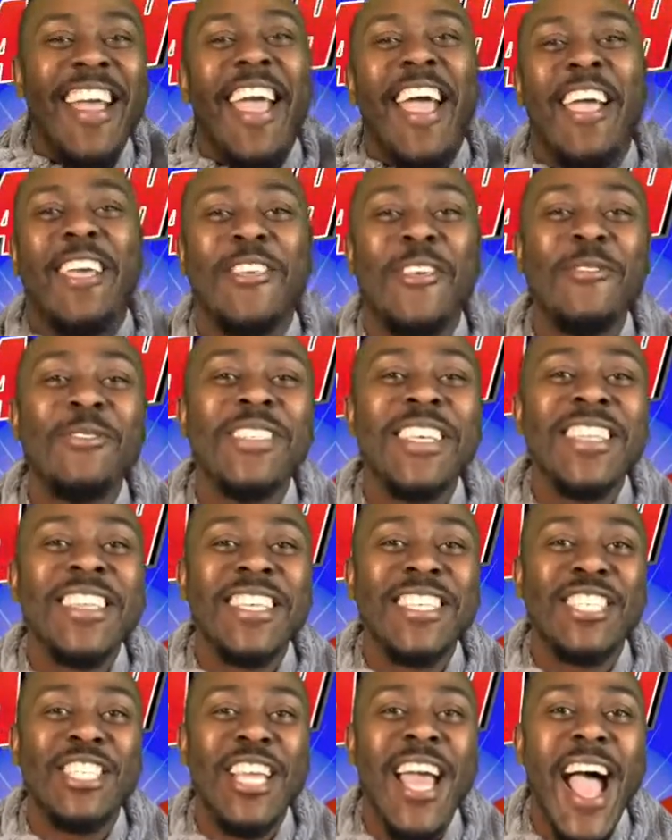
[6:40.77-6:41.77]
Using
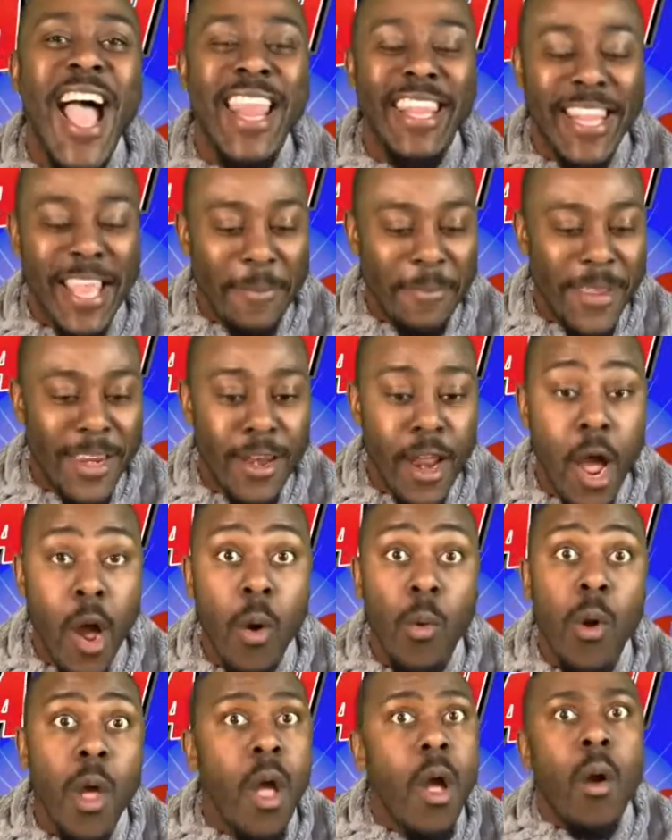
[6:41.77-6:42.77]
the chat, let me
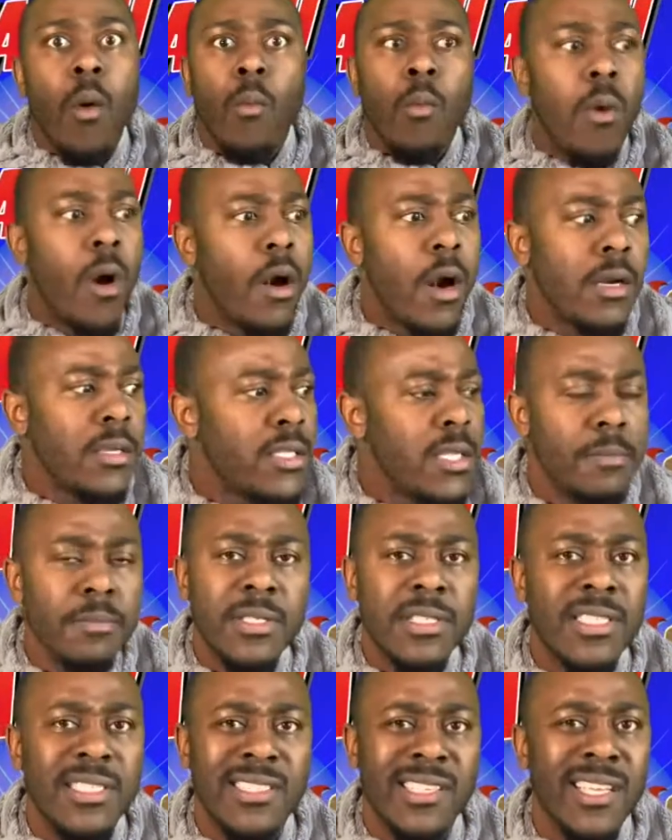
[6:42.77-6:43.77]
know, what are some
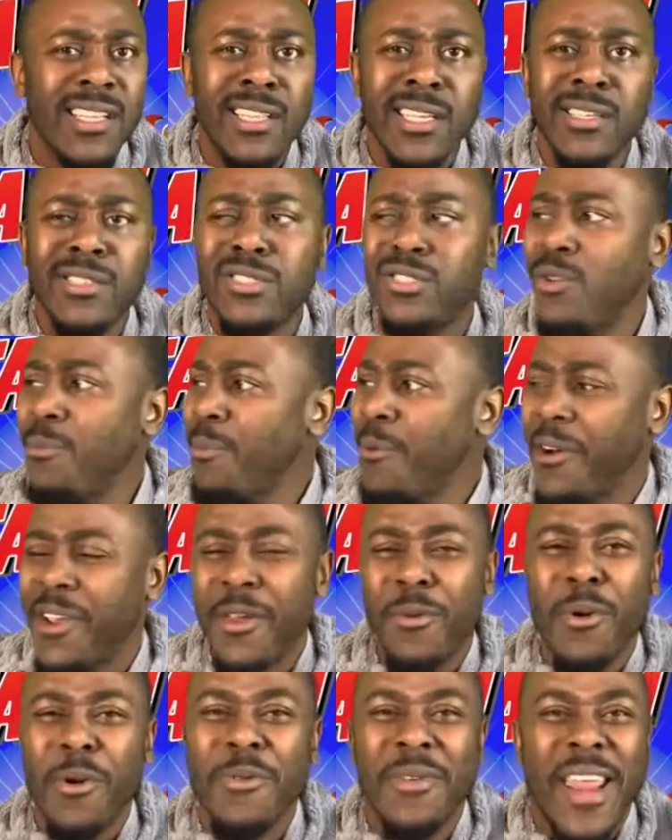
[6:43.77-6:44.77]
silly
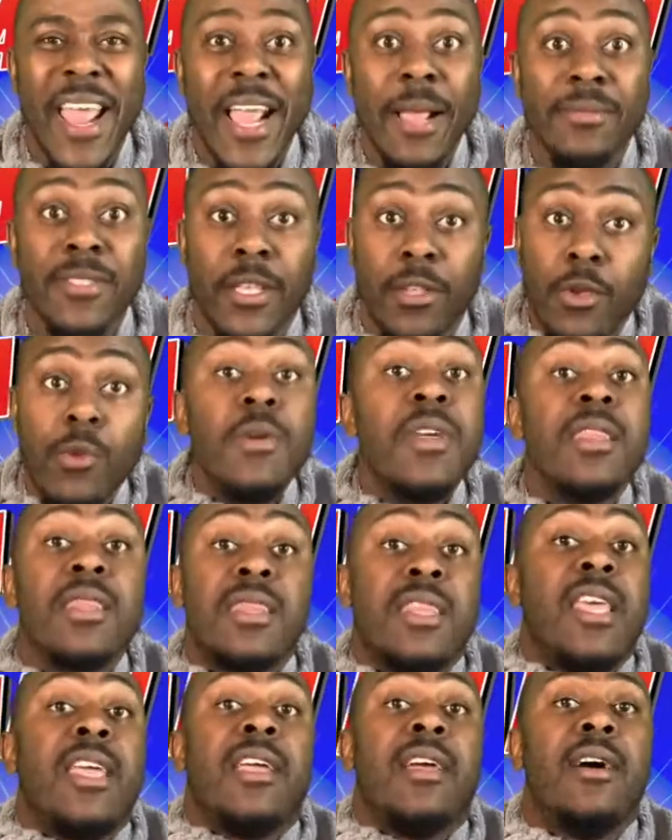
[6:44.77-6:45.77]
superhero names that you can
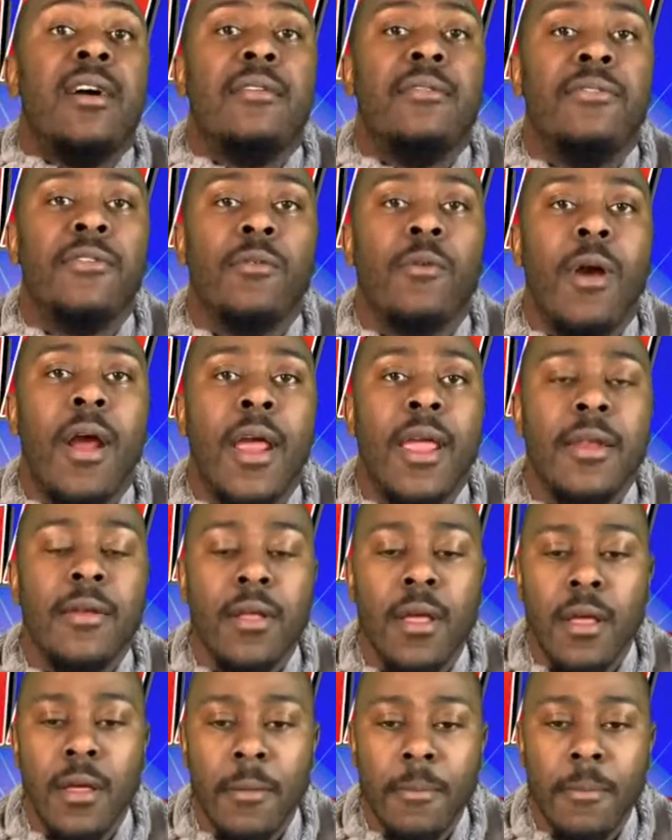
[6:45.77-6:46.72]
think of, right?